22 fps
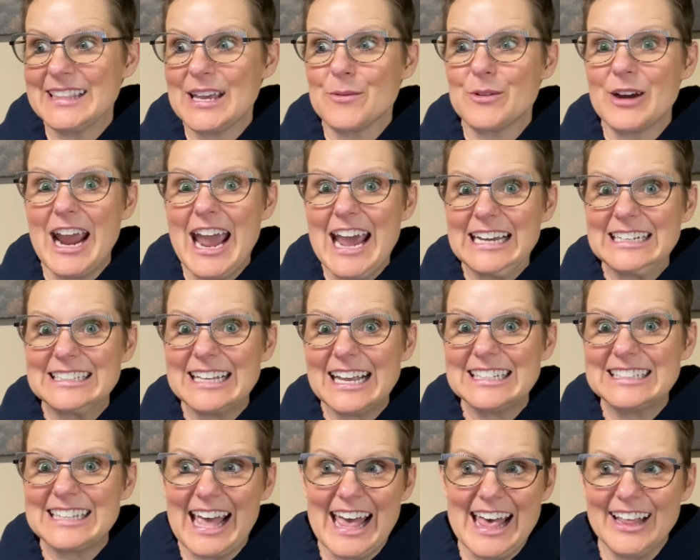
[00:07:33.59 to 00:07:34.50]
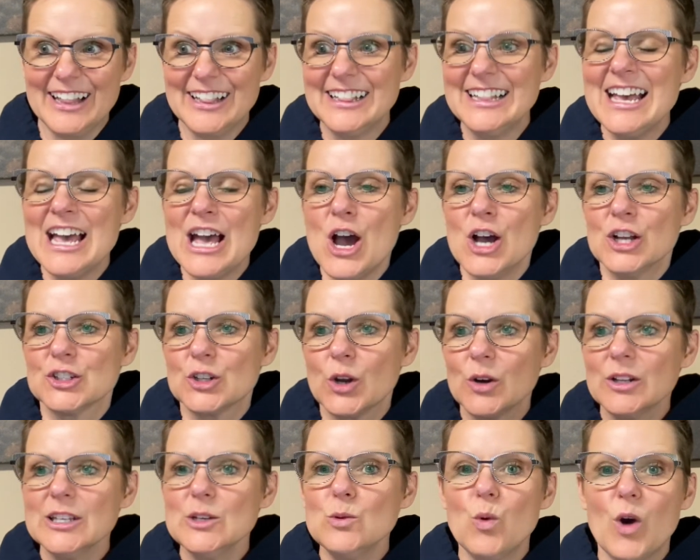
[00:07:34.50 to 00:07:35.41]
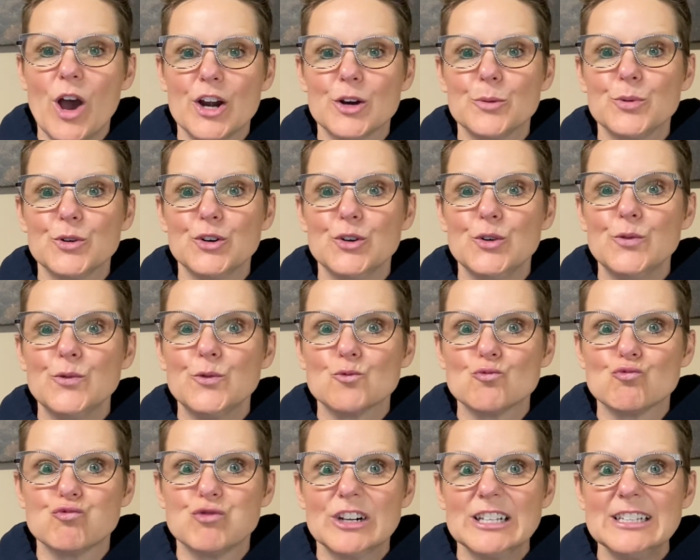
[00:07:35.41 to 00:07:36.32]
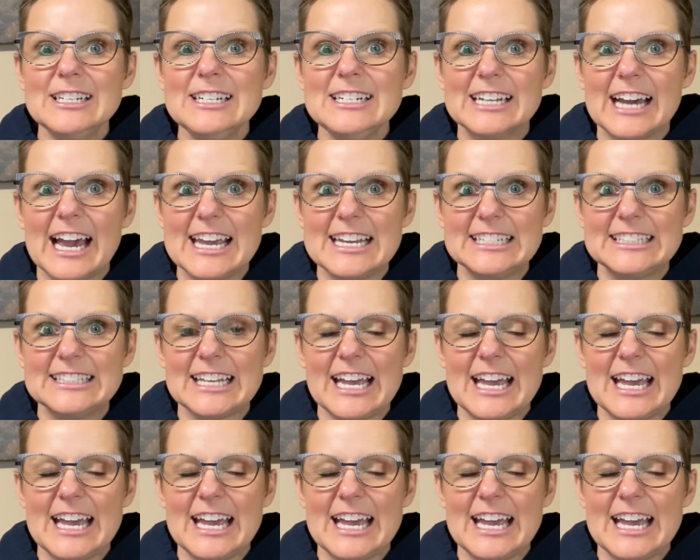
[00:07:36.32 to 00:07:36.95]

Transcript: They were XXL, totally waterproof, really nice.